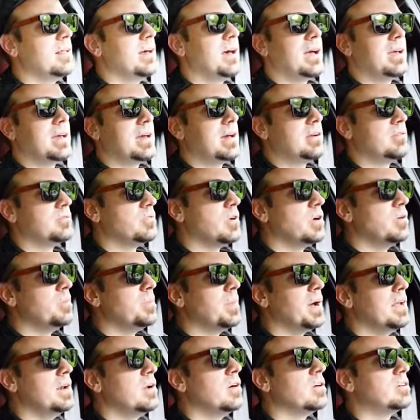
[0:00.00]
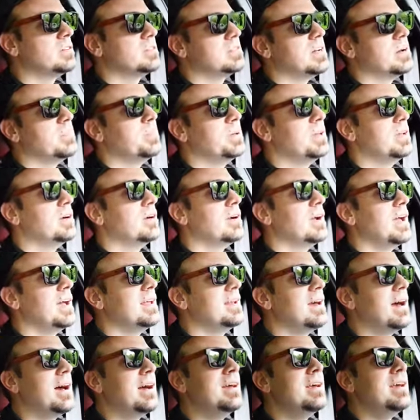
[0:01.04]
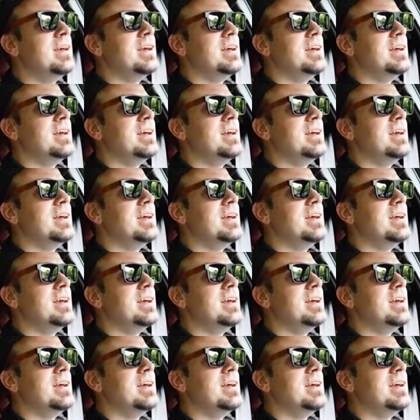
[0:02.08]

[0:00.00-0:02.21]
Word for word: I got a road mic hooked up here, and uh,